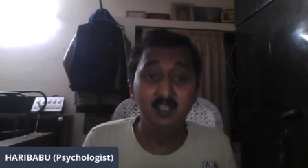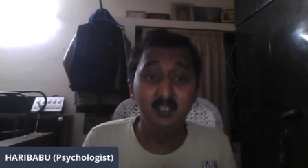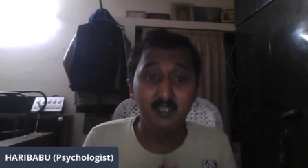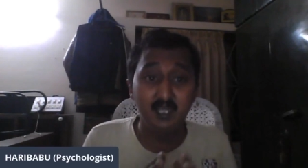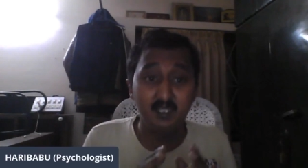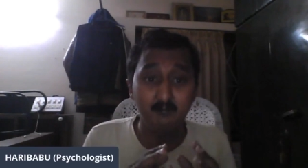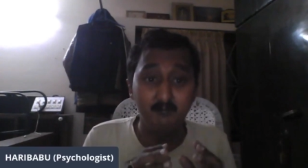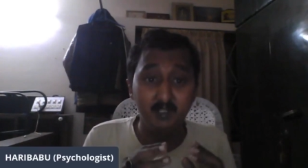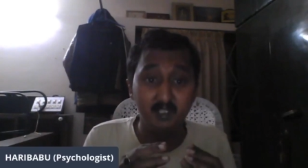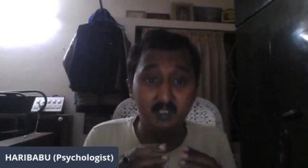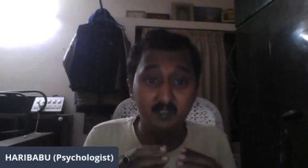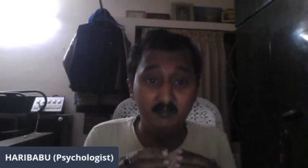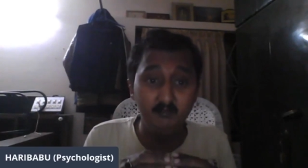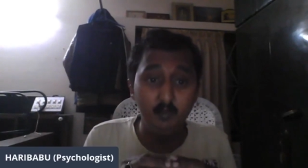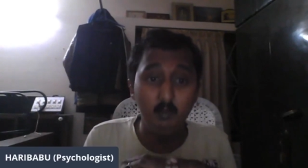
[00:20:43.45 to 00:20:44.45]
that may
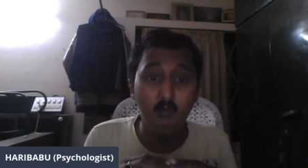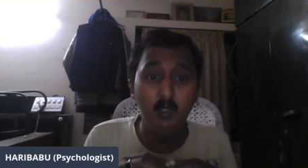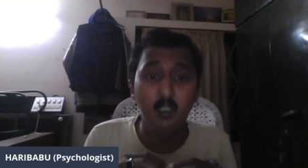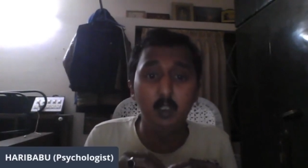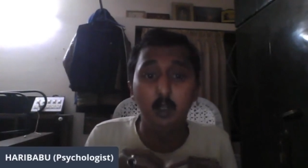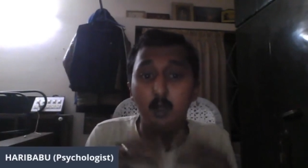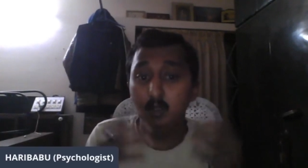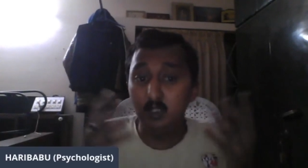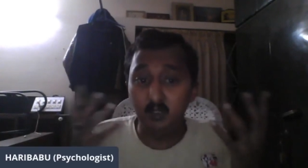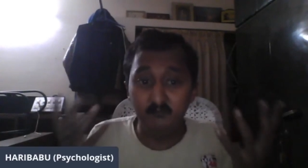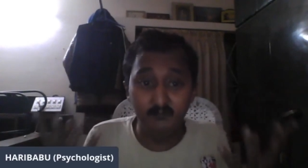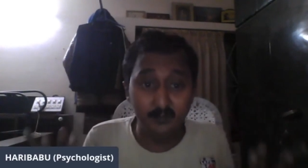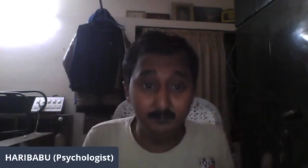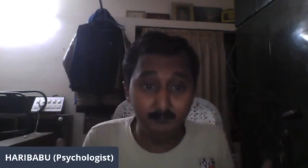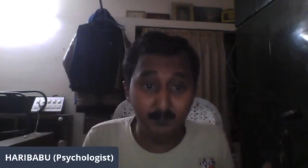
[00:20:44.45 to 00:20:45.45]
give you a lot of
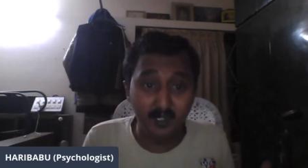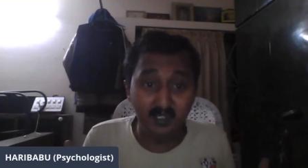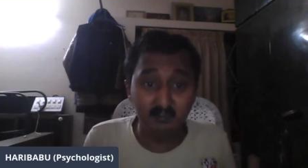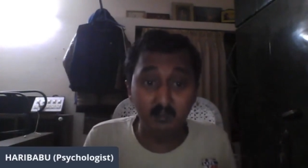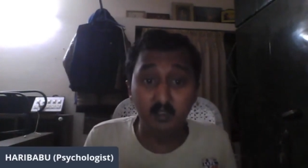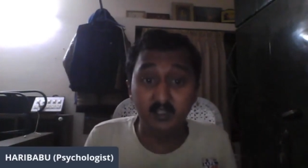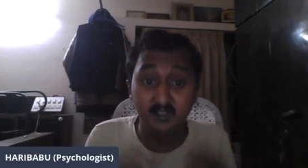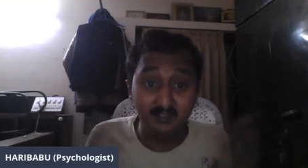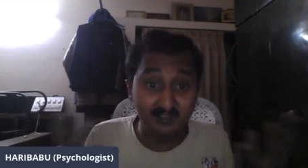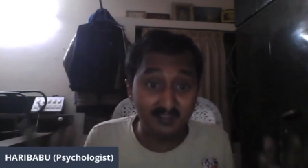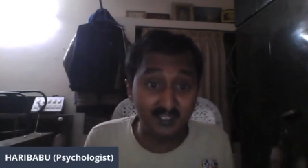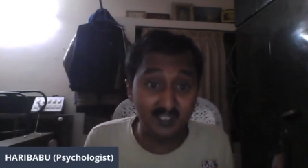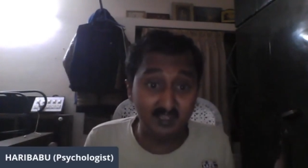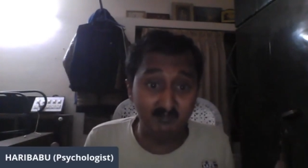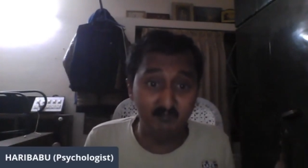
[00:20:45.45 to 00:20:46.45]
impacts or
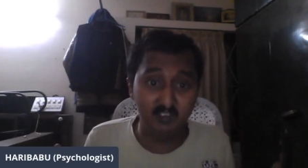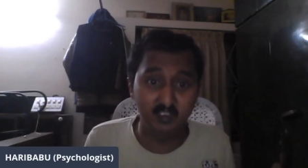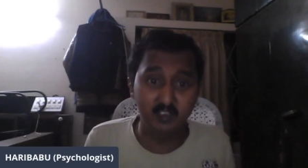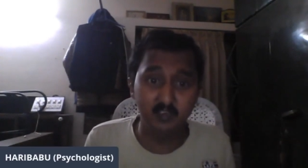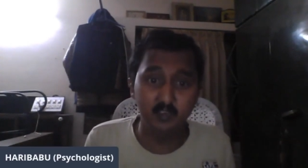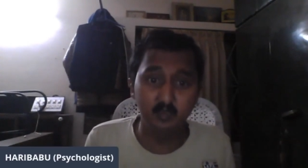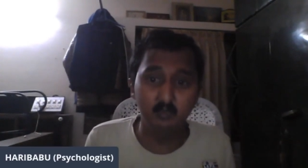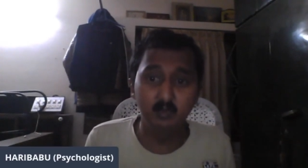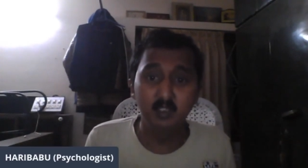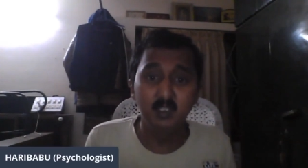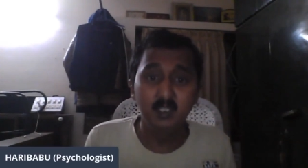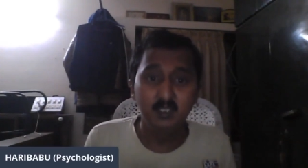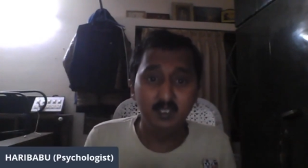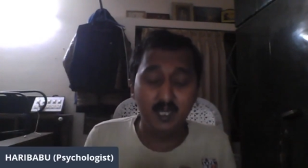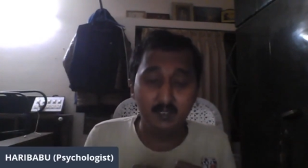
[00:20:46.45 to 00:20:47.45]
insights within you,
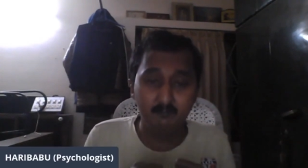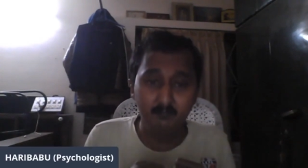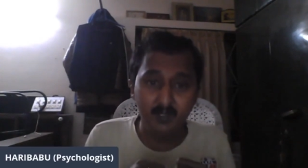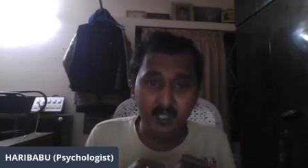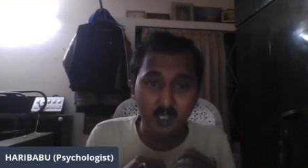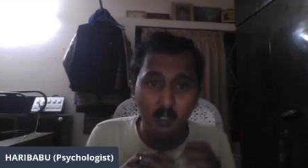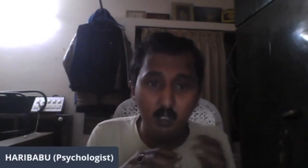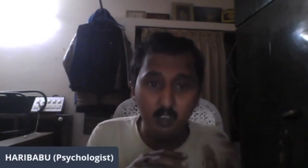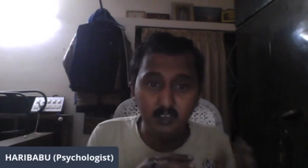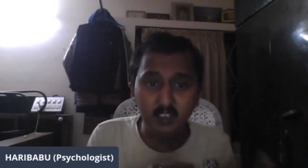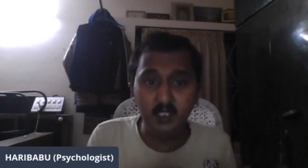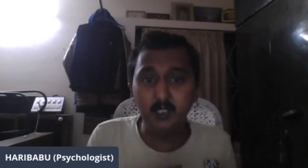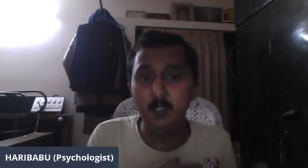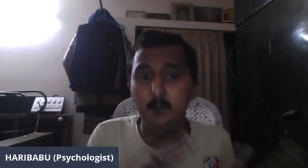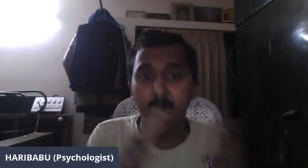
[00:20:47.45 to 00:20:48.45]
that may
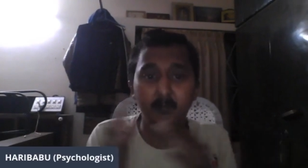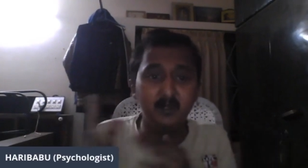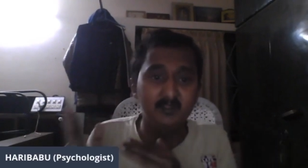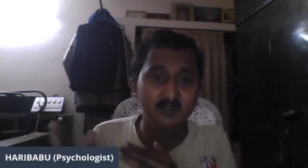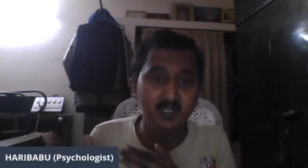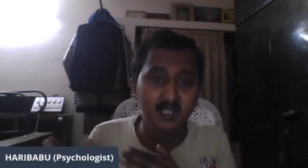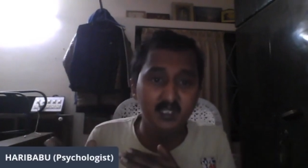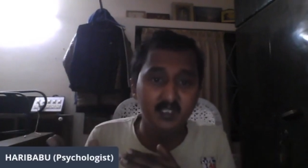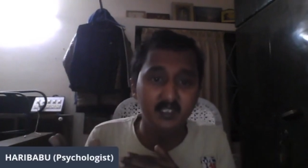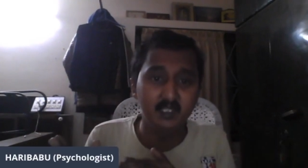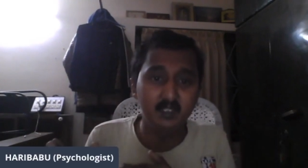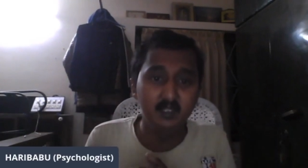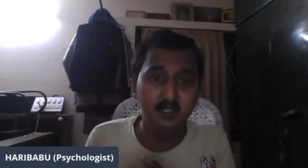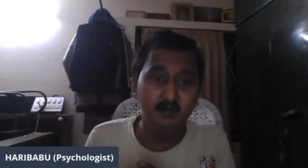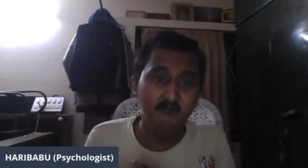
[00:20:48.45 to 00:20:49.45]
alter your
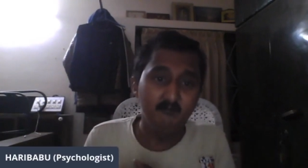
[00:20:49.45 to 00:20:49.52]
personality